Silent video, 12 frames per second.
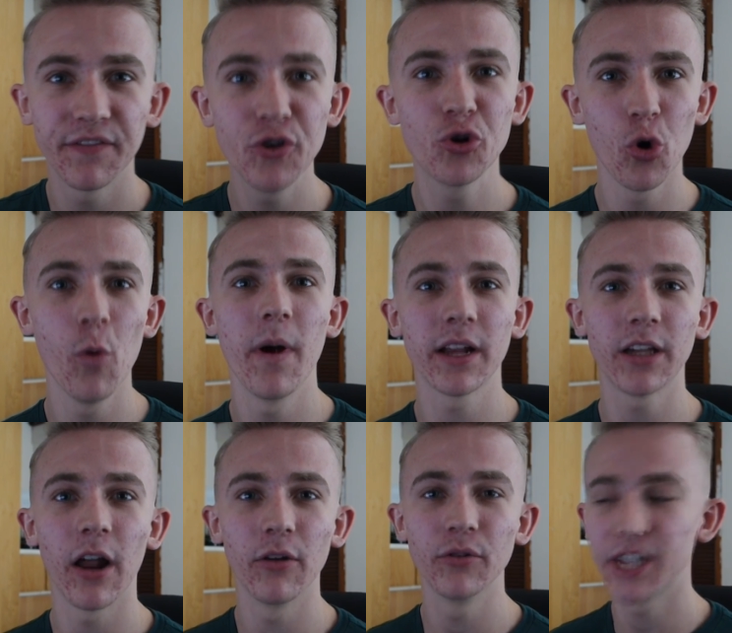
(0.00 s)
if you call
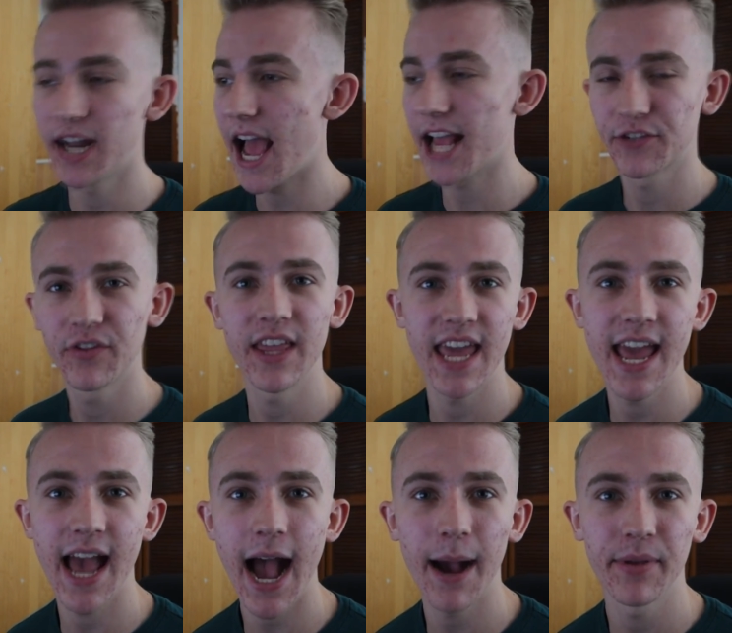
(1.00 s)
McDonald's and ask for the
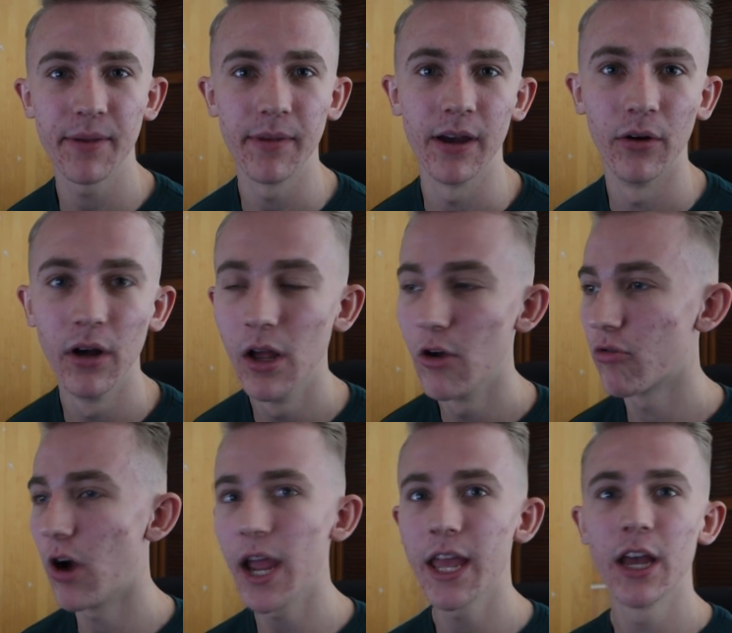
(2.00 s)
It Happy Meal,
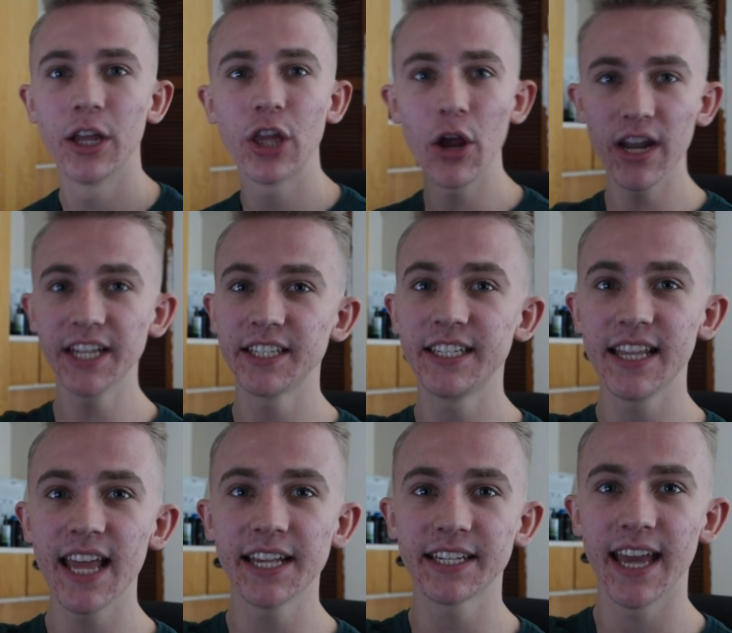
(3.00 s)
right? Don't listen to
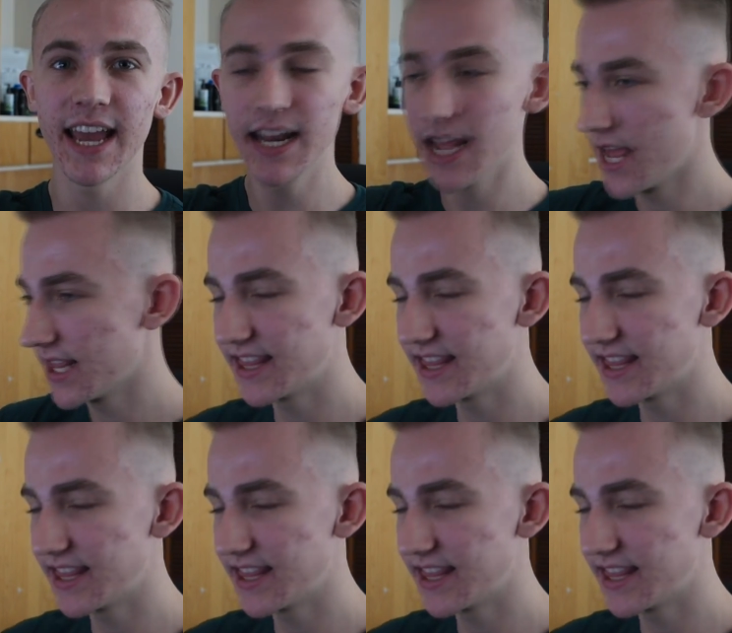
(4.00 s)
this kid.